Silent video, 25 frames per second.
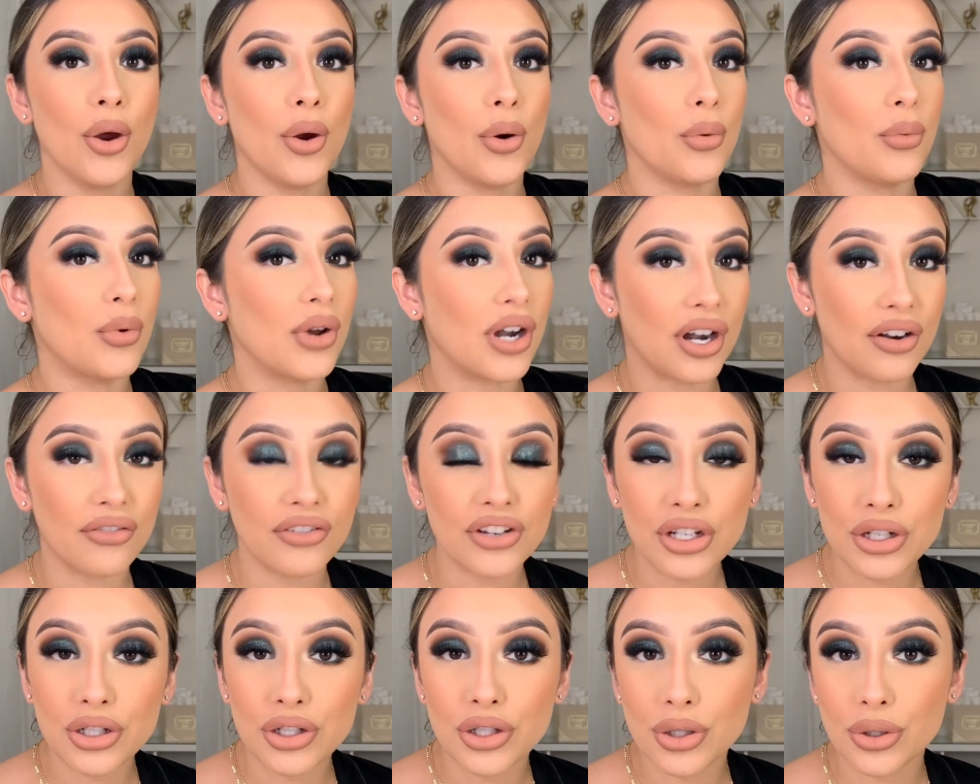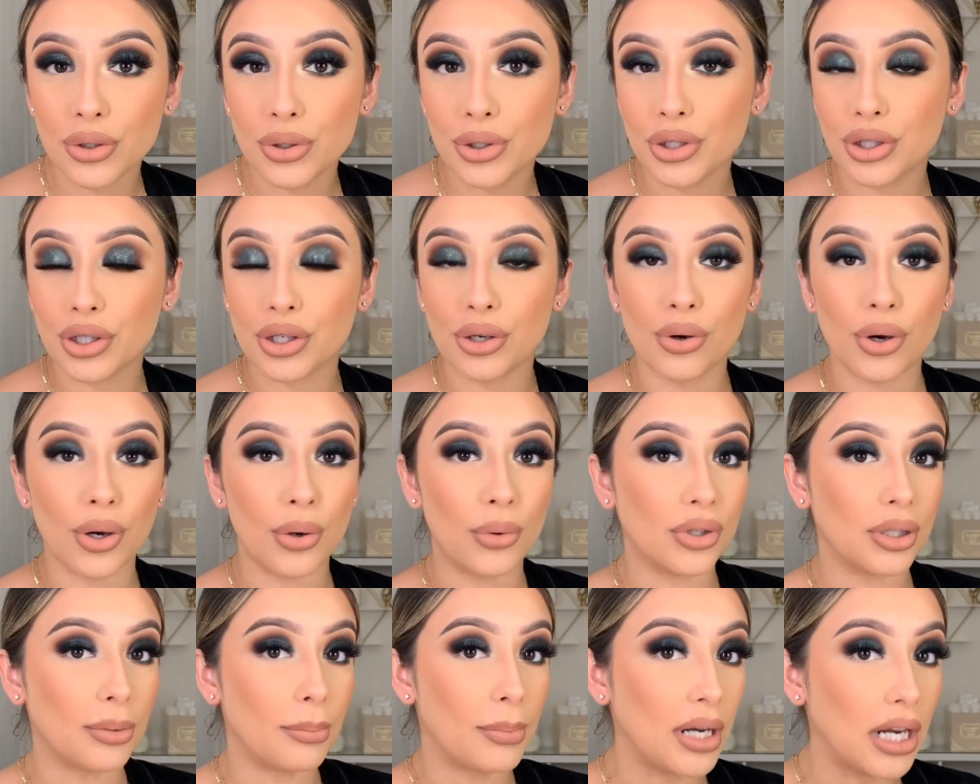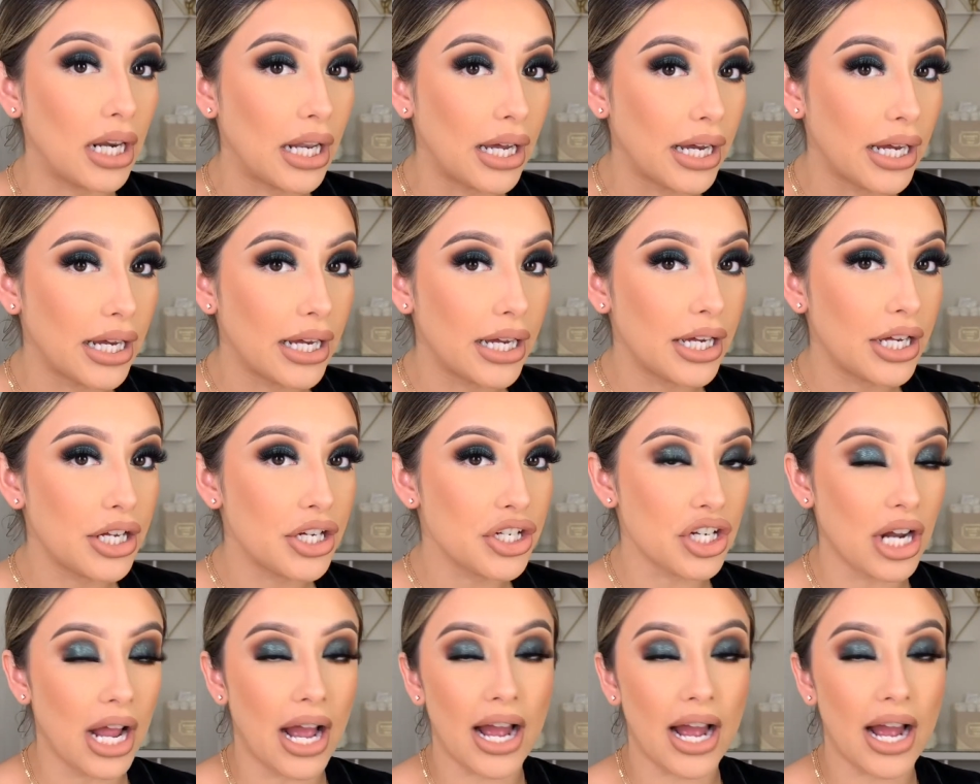Whatever you do, you could go in with the blush.